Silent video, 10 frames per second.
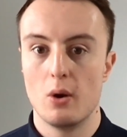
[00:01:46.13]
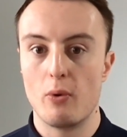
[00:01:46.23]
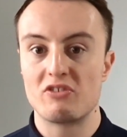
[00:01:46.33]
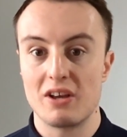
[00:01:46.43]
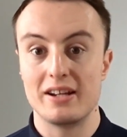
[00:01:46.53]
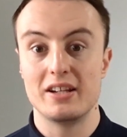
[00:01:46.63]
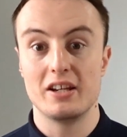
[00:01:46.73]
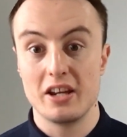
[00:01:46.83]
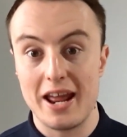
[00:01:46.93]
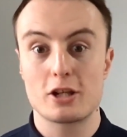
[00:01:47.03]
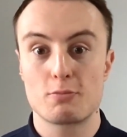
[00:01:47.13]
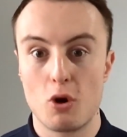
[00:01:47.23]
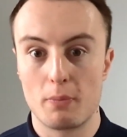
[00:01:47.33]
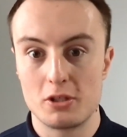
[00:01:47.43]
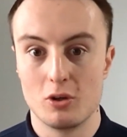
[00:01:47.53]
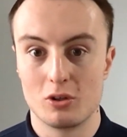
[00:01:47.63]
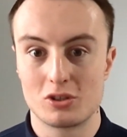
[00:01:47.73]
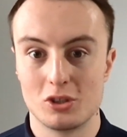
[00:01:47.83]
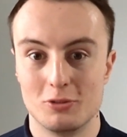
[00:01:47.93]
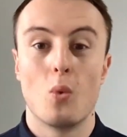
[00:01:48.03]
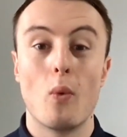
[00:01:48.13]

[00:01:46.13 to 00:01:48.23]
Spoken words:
with signing your next property also.